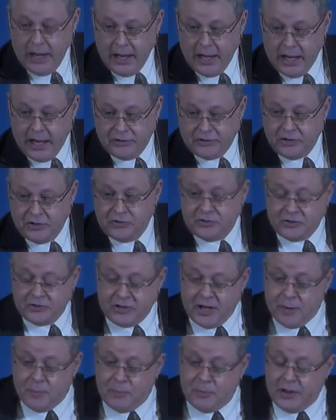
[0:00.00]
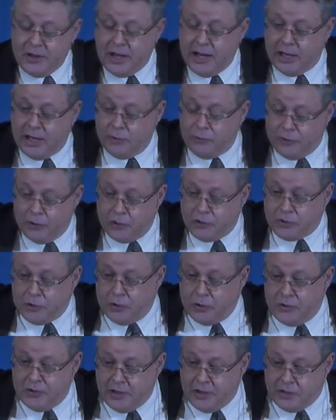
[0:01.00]
He says the same thing in 1
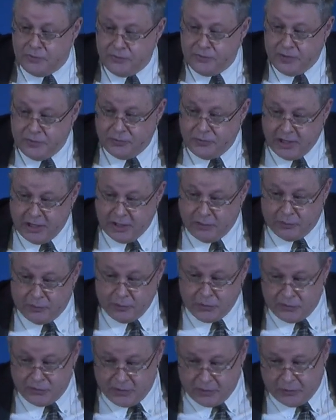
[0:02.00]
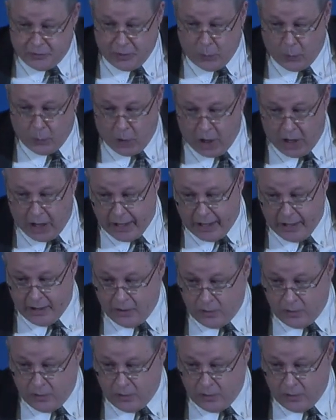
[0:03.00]
Corinthians 15, verse 51,